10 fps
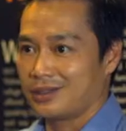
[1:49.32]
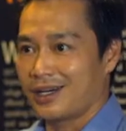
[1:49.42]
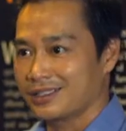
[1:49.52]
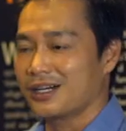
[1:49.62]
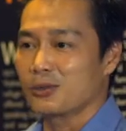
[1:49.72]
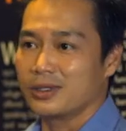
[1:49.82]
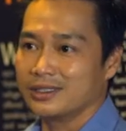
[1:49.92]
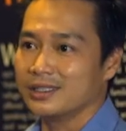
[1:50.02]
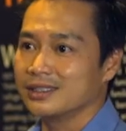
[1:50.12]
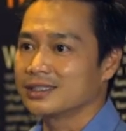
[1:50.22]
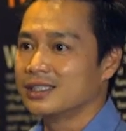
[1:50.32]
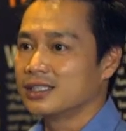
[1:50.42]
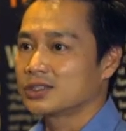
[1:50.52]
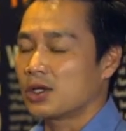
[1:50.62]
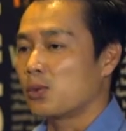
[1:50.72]
the hot dog what it is.
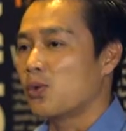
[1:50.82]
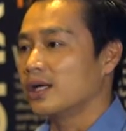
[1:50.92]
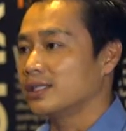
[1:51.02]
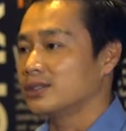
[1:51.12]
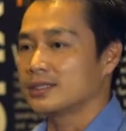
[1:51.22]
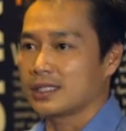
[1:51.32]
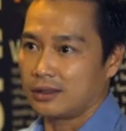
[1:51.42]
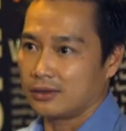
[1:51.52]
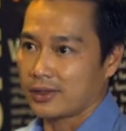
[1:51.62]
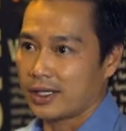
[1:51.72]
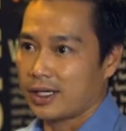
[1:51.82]
So I wanted to take all that